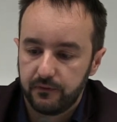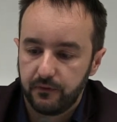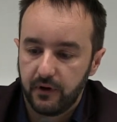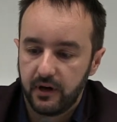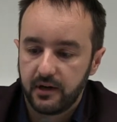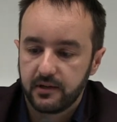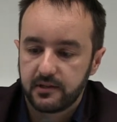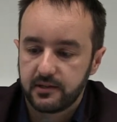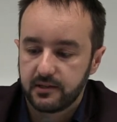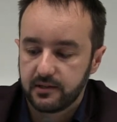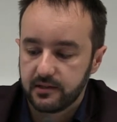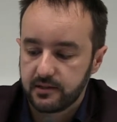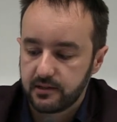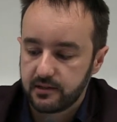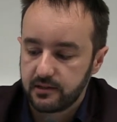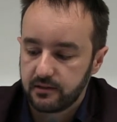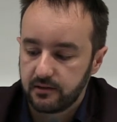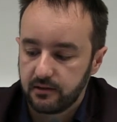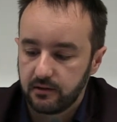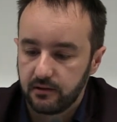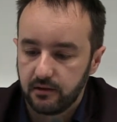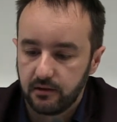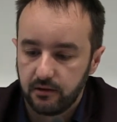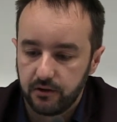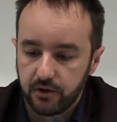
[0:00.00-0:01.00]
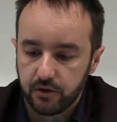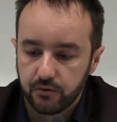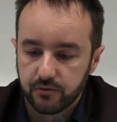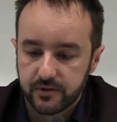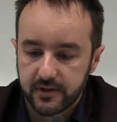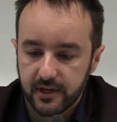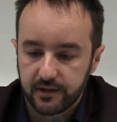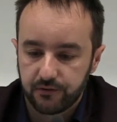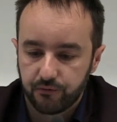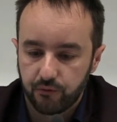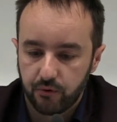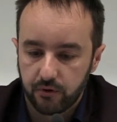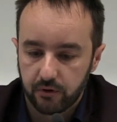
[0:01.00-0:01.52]
devices
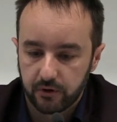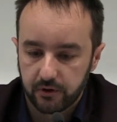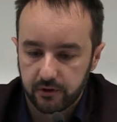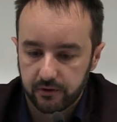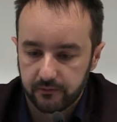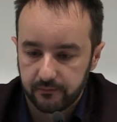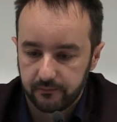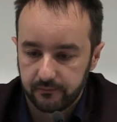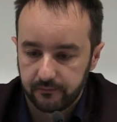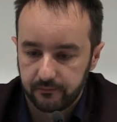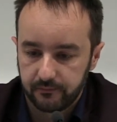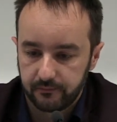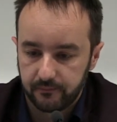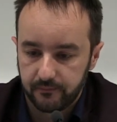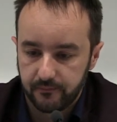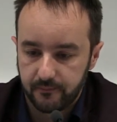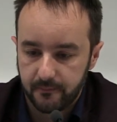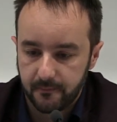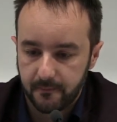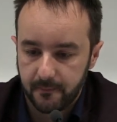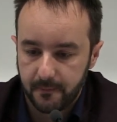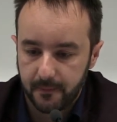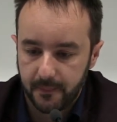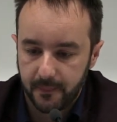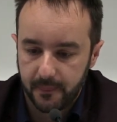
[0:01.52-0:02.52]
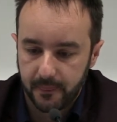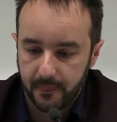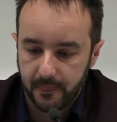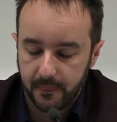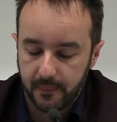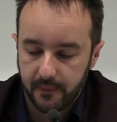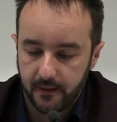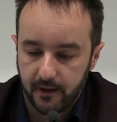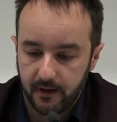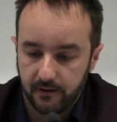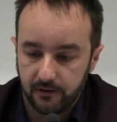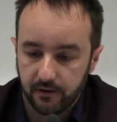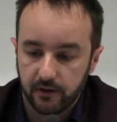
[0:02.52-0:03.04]
used at work
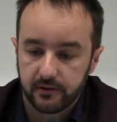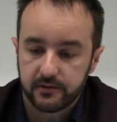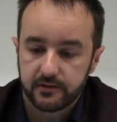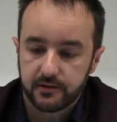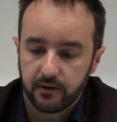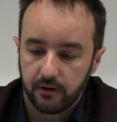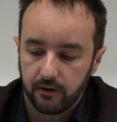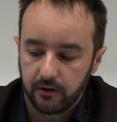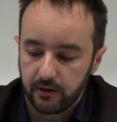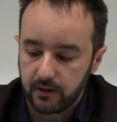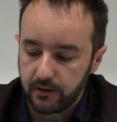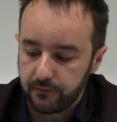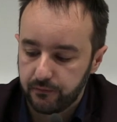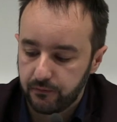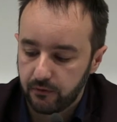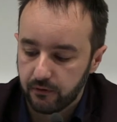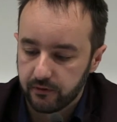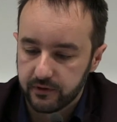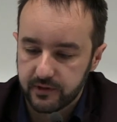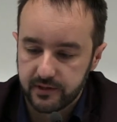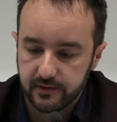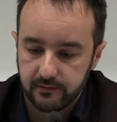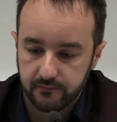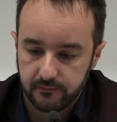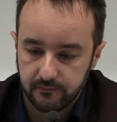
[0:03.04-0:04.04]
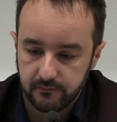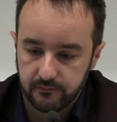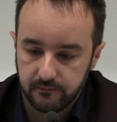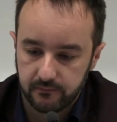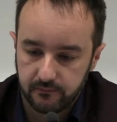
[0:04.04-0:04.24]
and not only for